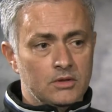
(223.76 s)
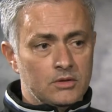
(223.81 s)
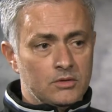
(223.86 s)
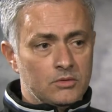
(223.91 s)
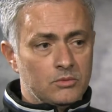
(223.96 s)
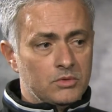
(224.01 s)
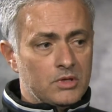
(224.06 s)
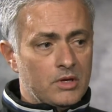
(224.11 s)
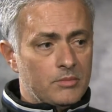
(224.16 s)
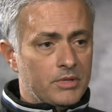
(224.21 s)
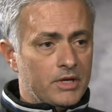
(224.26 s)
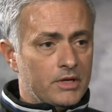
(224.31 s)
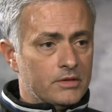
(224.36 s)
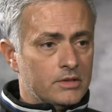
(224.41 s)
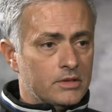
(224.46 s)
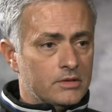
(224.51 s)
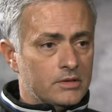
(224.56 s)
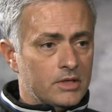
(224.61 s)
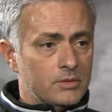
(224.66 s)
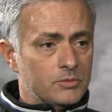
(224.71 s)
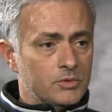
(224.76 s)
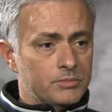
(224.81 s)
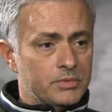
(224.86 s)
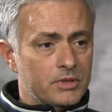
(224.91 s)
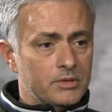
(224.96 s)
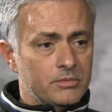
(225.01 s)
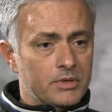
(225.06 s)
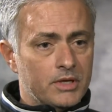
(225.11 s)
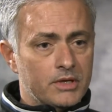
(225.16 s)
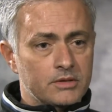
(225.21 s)
We are better than them, we play
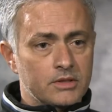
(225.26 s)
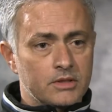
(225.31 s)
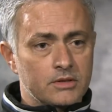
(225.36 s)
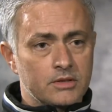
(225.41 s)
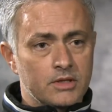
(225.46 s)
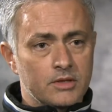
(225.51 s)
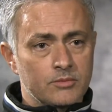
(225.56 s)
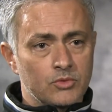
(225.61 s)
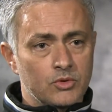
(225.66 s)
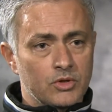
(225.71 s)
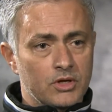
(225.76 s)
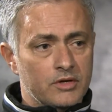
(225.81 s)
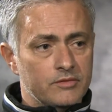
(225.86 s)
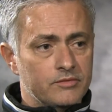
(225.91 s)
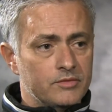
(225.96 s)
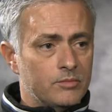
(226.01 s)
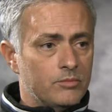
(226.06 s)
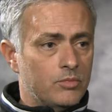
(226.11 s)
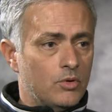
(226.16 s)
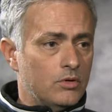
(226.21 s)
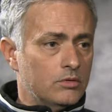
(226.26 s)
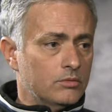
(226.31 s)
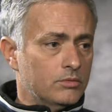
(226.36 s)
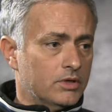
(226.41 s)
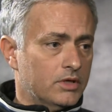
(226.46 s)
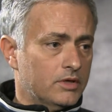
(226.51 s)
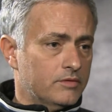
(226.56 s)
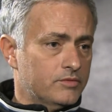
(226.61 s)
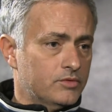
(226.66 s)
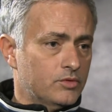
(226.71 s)
better than them, we have the ball, we
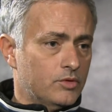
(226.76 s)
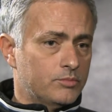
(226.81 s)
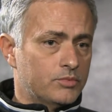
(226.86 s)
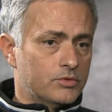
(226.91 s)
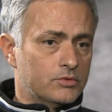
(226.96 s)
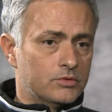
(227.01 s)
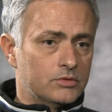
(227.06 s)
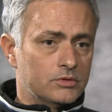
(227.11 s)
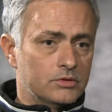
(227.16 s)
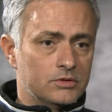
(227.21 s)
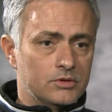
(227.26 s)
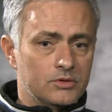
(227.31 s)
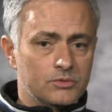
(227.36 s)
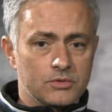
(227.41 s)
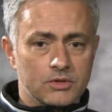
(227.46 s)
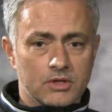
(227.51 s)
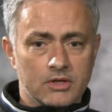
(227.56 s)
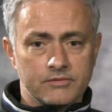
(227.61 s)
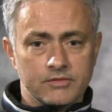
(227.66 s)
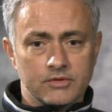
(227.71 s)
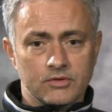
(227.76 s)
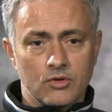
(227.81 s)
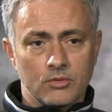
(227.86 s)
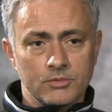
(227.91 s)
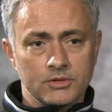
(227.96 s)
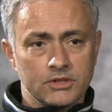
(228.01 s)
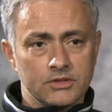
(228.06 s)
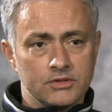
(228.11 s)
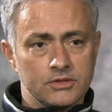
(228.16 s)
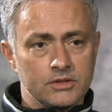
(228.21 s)
have the opportunities, we have the
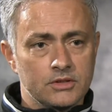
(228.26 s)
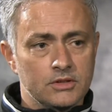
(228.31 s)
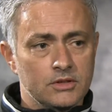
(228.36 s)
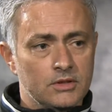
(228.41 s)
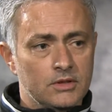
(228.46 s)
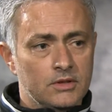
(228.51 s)
dominancy.